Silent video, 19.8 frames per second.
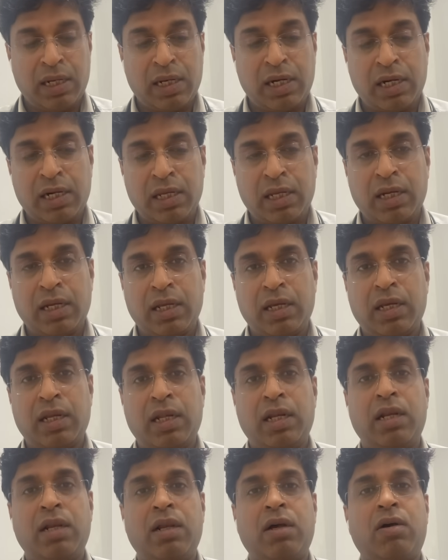critically
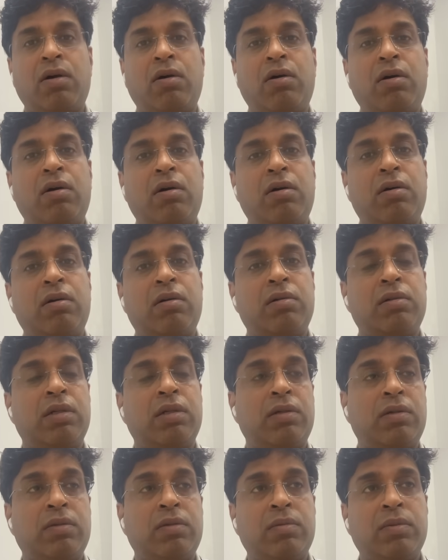ill,
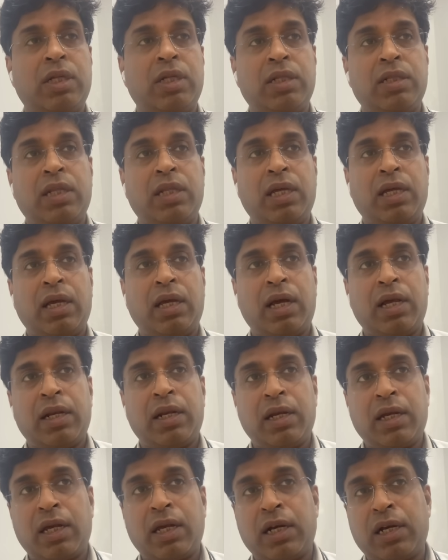or they are
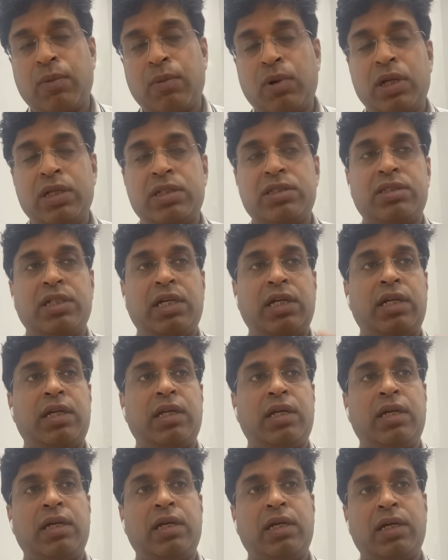in a catabolic state,
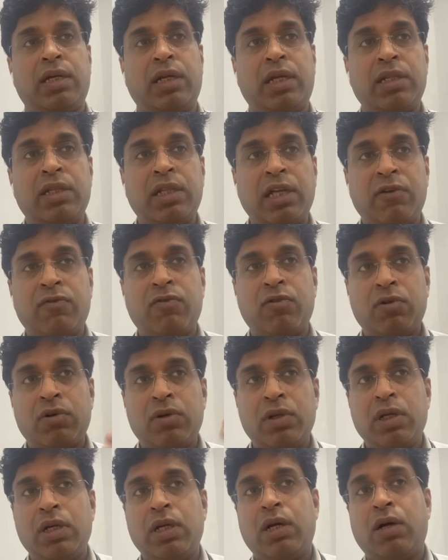and therefore,